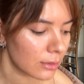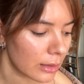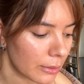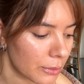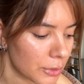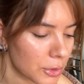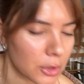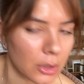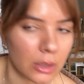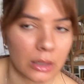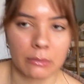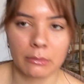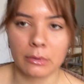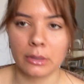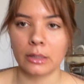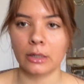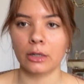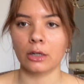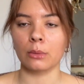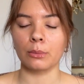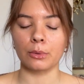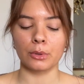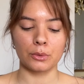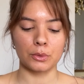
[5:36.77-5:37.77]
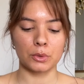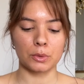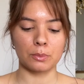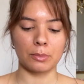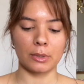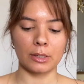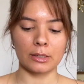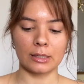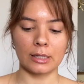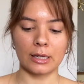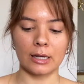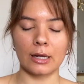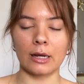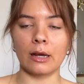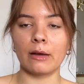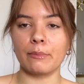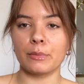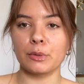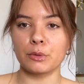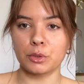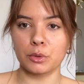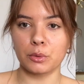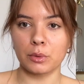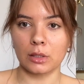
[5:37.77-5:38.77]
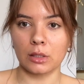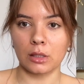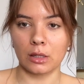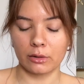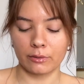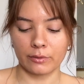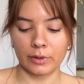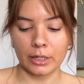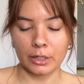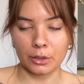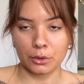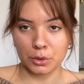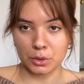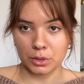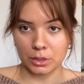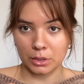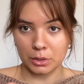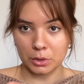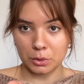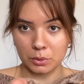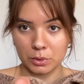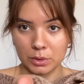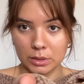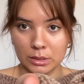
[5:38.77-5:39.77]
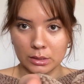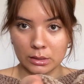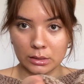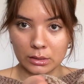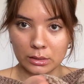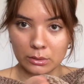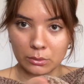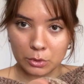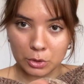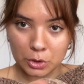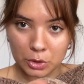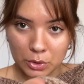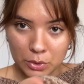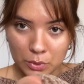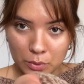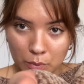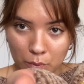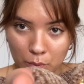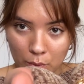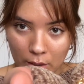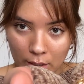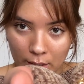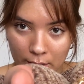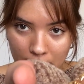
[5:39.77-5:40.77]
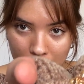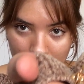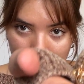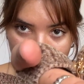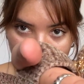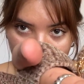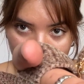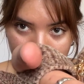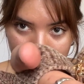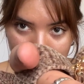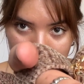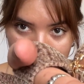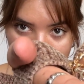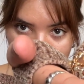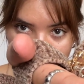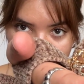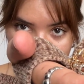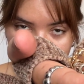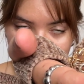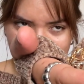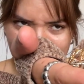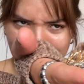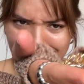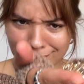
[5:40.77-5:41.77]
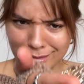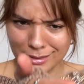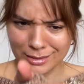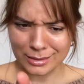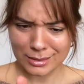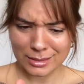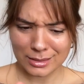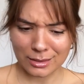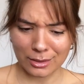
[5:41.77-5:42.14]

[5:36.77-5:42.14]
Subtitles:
I was talking about hair bows, but yeah, I've been doing a lot of hairstyles recently, which is why I allowed myself to get these.